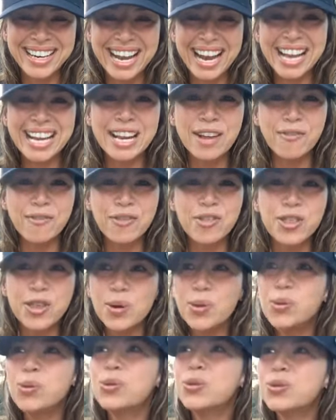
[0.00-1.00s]
And if
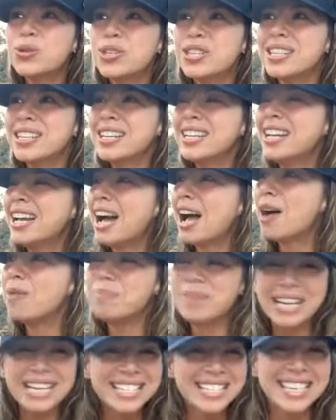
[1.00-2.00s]
those
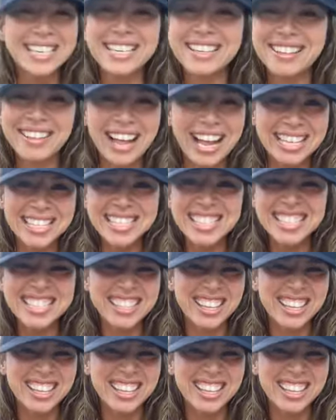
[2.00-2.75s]
amazing classes,